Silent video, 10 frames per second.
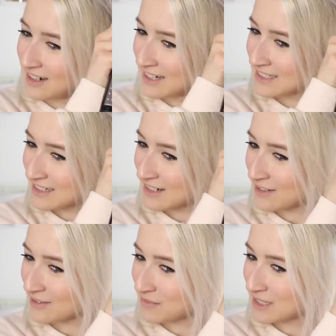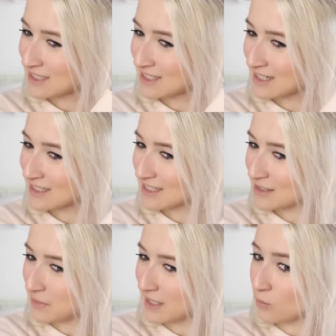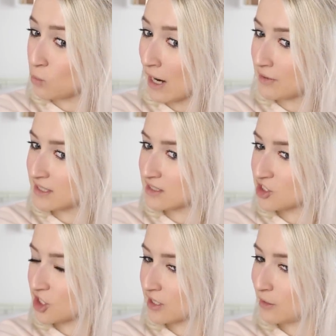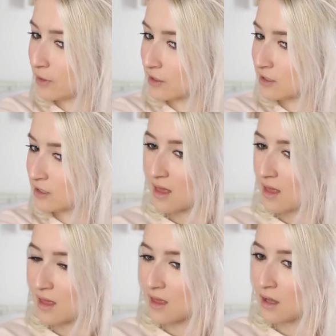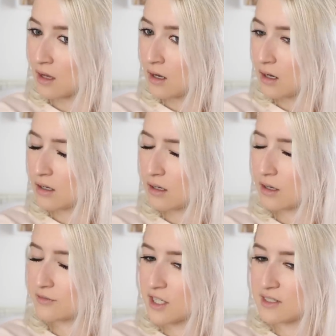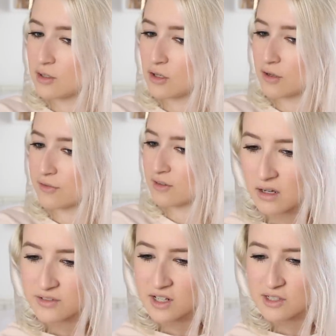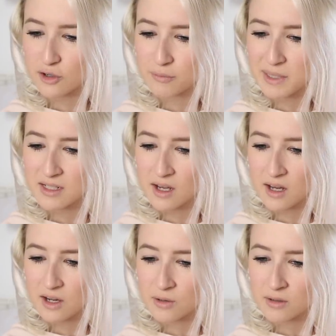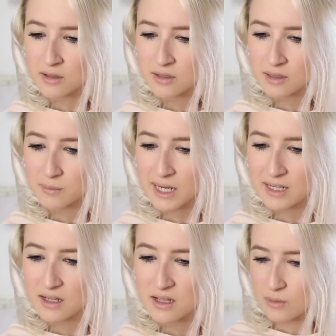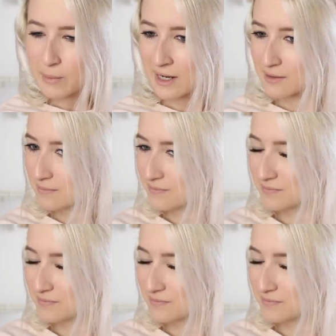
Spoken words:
I don't know, it made sense to me. Wow, this is a chunky one. Oh, I've turned it off. I've turned it off mid curl. Come back, we're back.